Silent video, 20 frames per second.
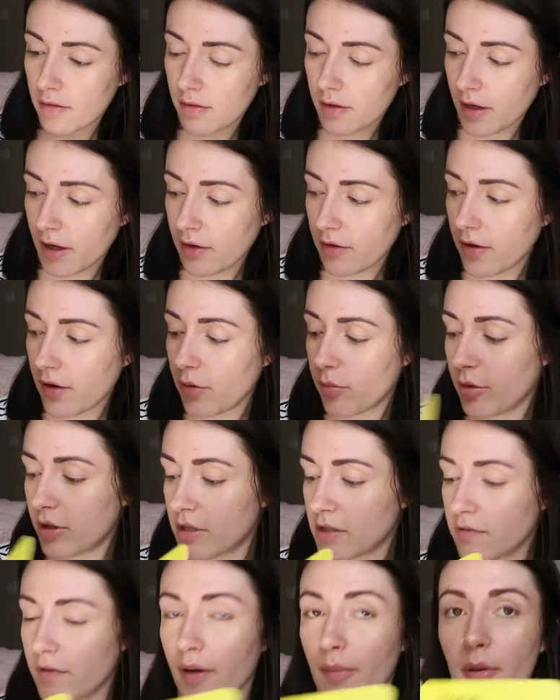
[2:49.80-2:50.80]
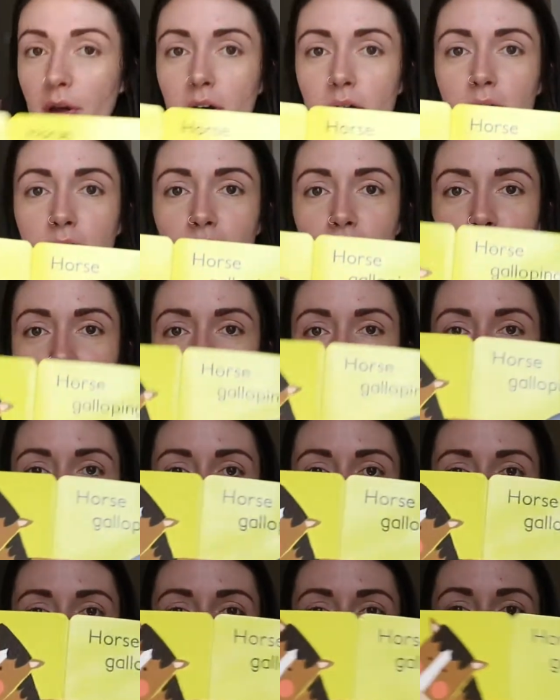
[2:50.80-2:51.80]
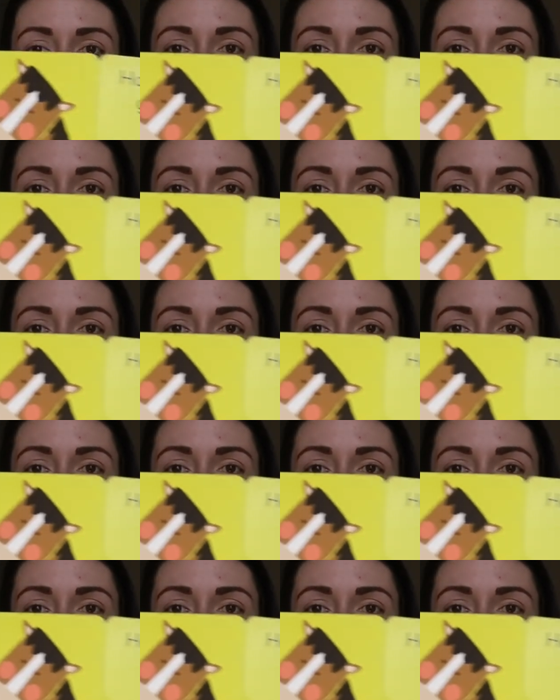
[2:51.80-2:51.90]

how do I open this flap? Oh, here we go.